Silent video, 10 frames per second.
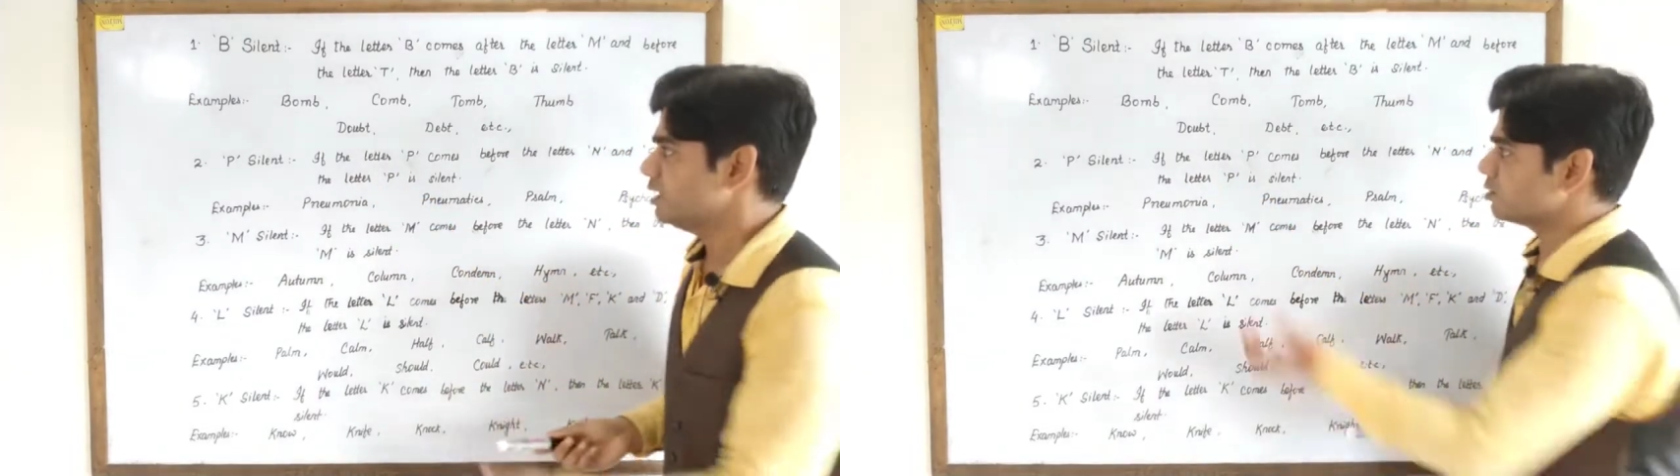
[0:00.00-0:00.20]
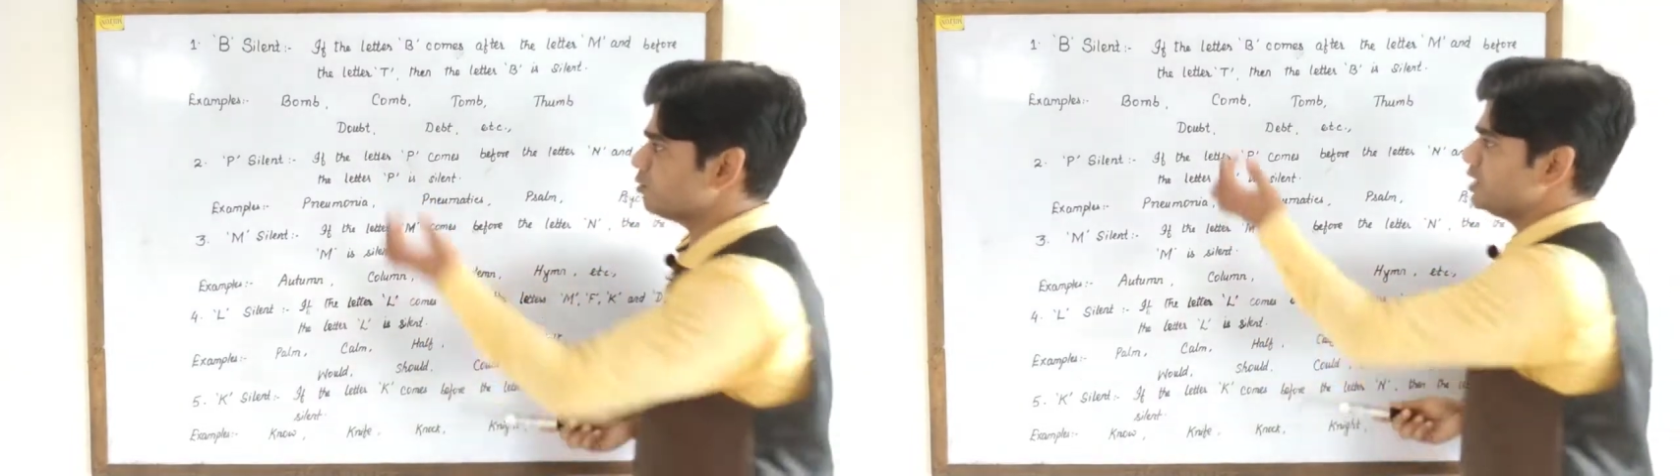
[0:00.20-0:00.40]

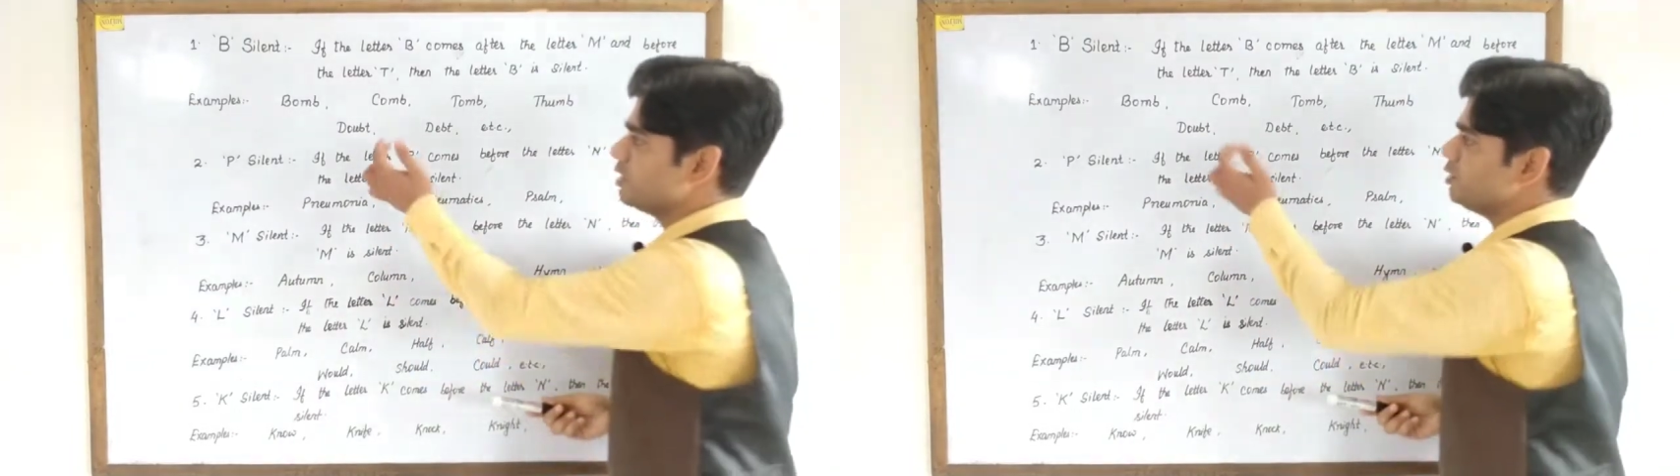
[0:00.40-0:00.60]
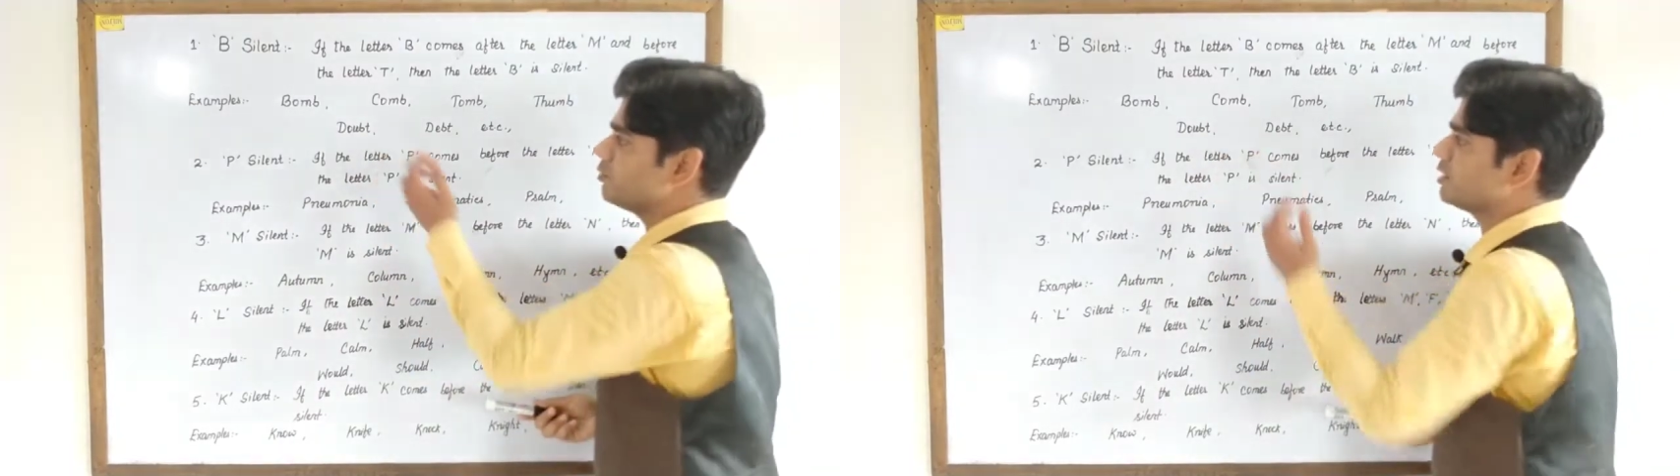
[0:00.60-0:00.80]
So
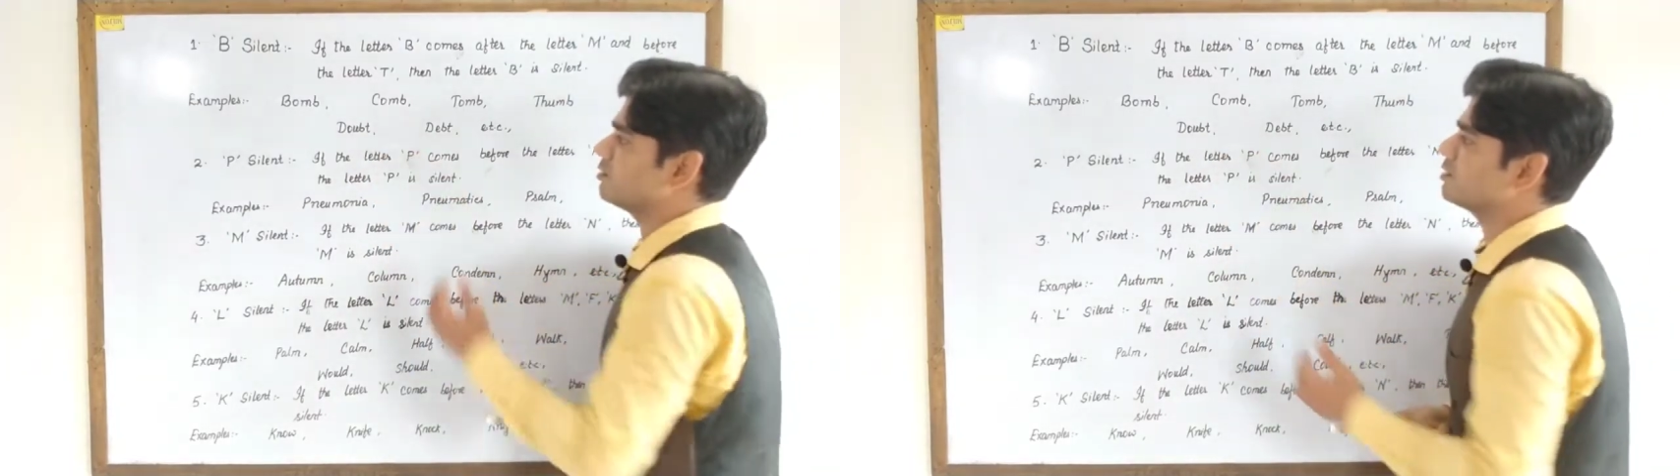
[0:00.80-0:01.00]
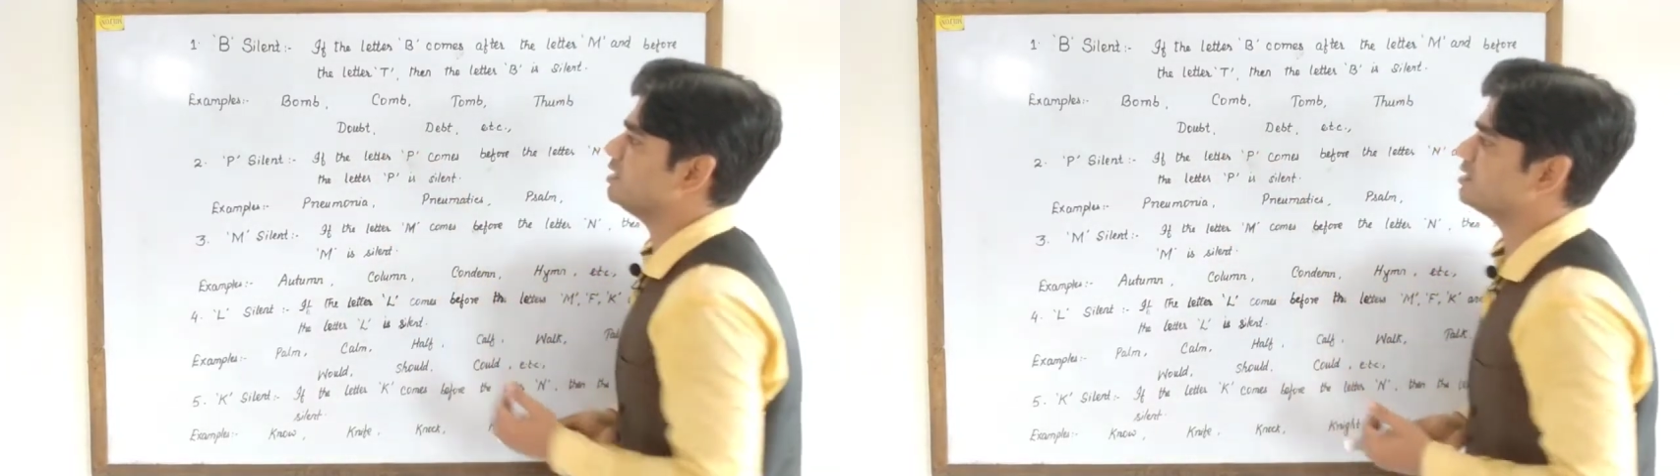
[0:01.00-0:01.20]
here you can
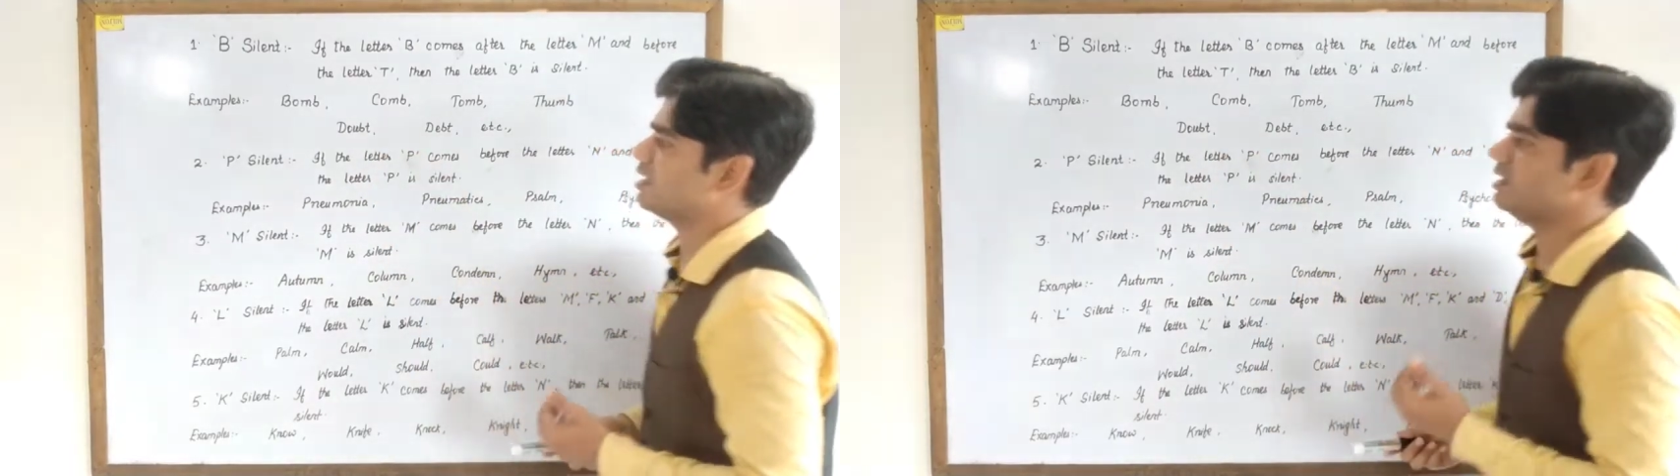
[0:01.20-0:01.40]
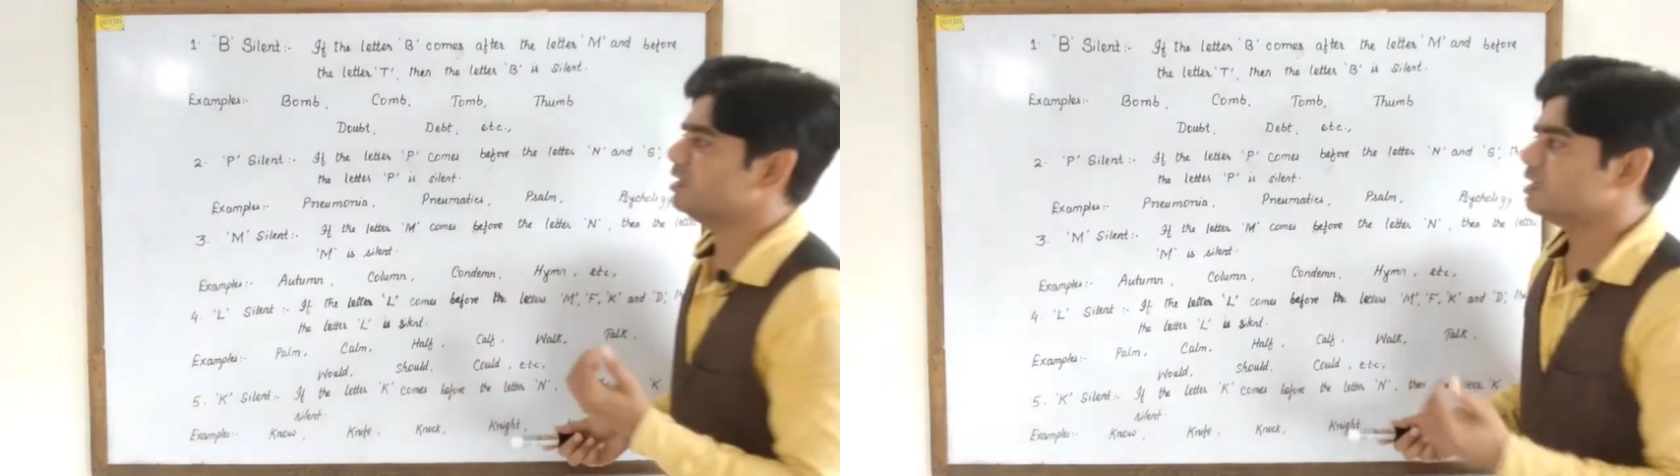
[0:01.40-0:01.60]
see
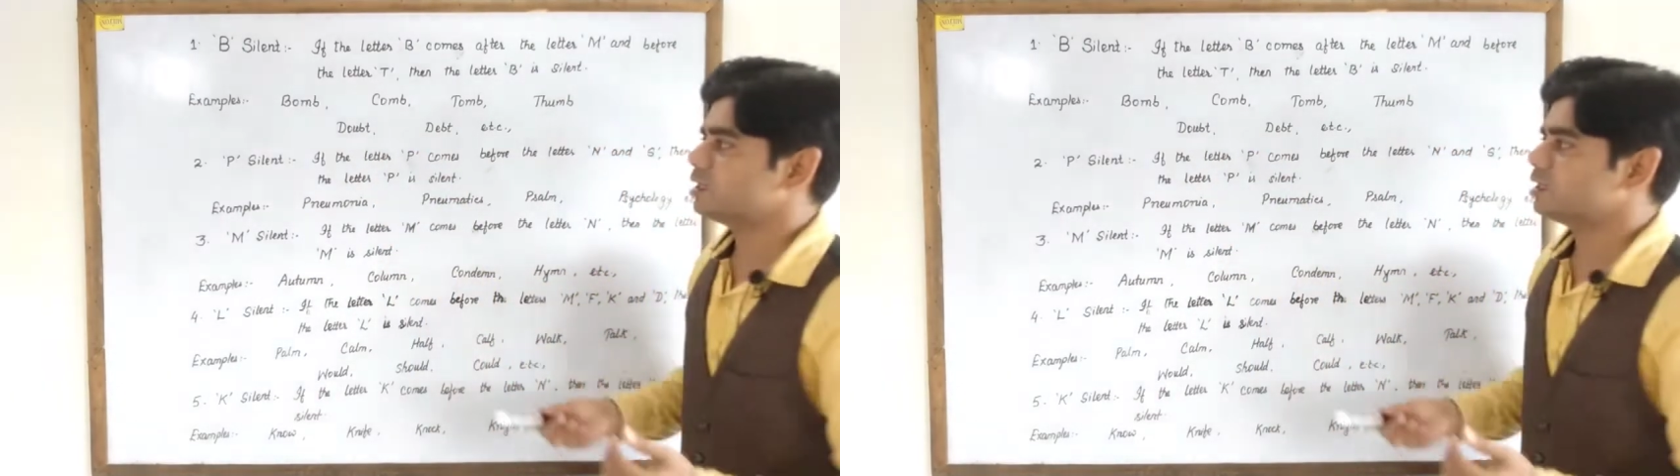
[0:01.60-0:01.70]
that